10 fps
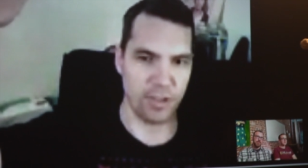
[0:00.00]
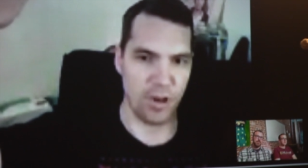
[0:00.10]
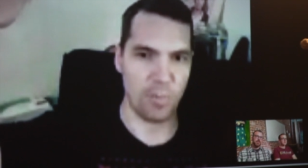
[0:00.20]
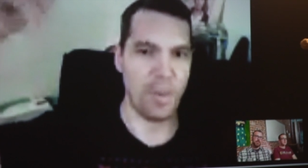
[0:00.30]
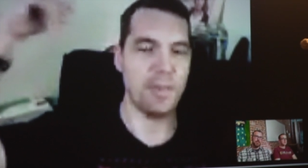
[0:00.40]

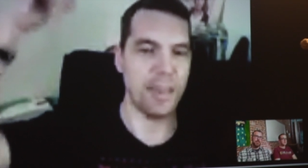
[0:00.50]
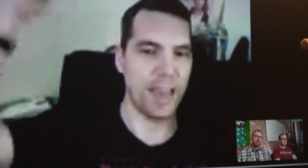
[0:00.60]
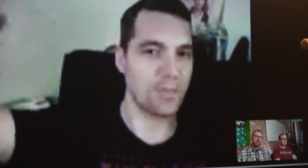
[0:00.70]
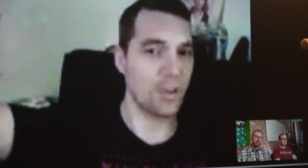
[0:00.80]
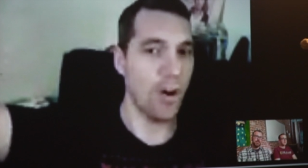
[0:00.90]
so maybe the
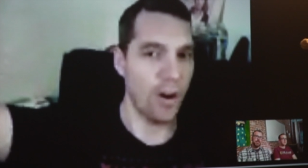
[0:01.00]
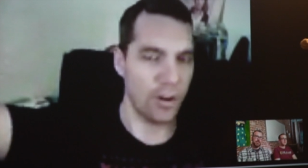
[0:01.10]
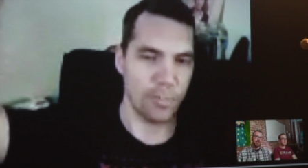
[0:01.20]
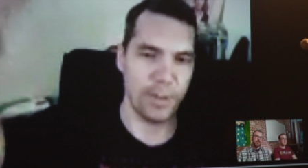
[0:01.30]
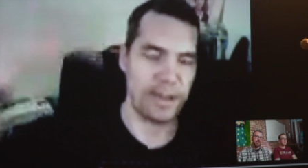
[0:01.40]
game's
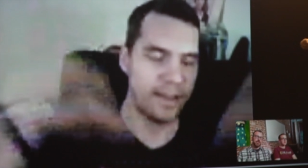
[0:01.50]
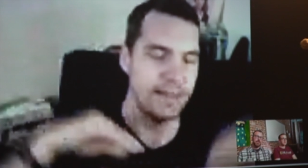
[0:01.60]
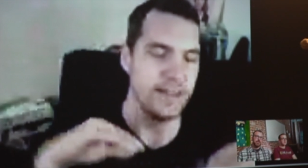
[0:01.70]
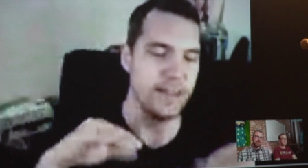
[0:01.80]
harder, but